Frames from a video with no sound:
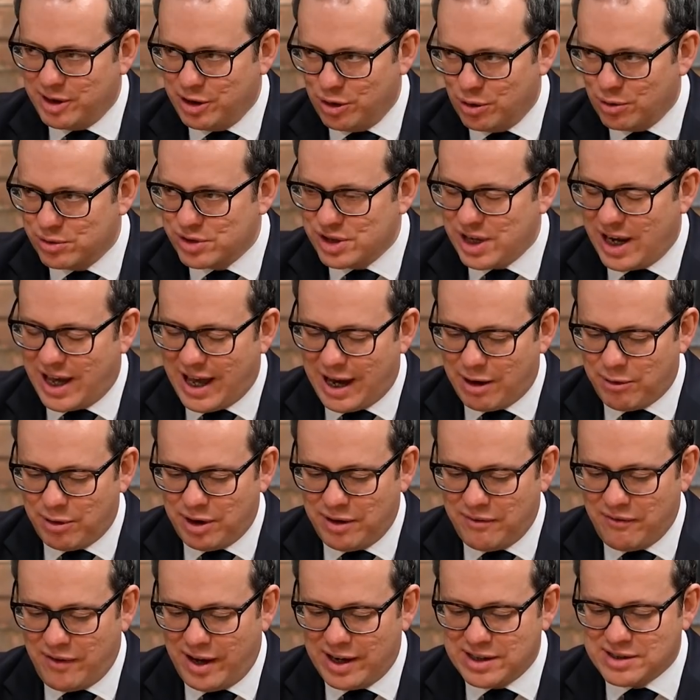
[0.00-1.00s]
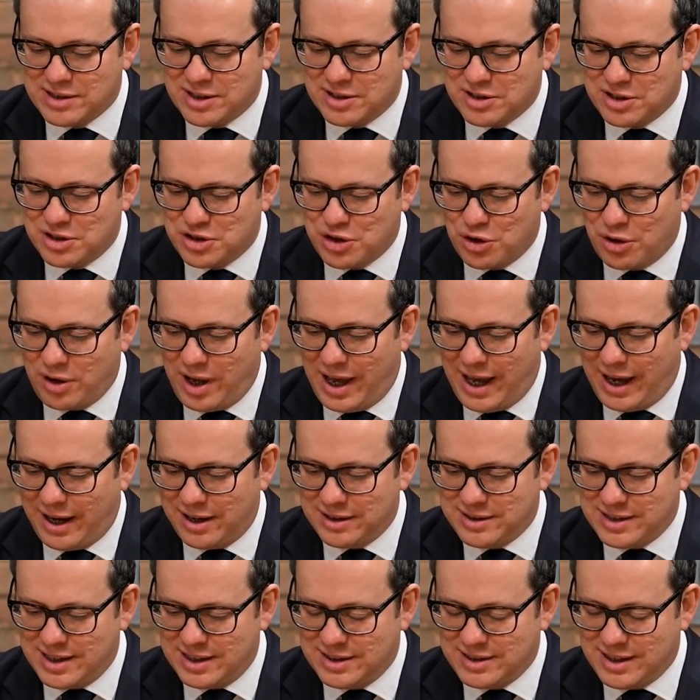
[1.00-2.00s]
your chair and investor, Sir John
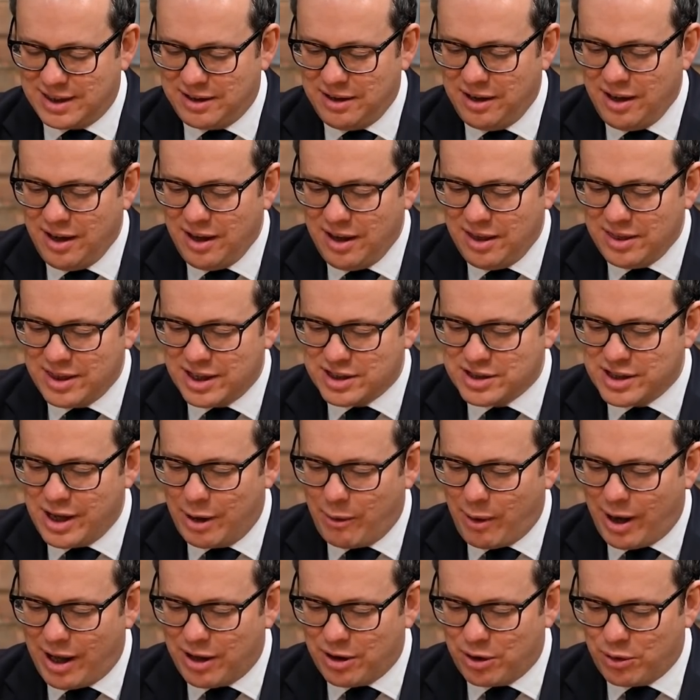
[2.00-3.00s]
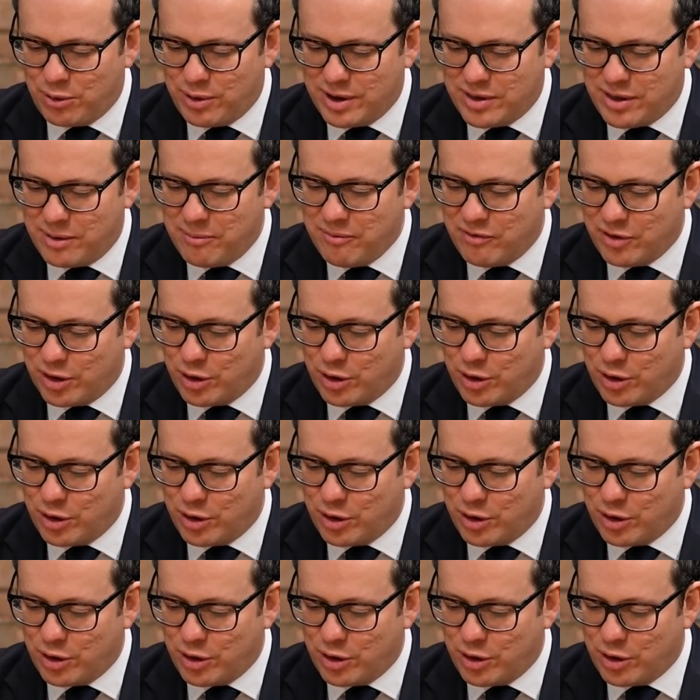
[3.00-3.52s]
Hegarty, said there's no algorithm for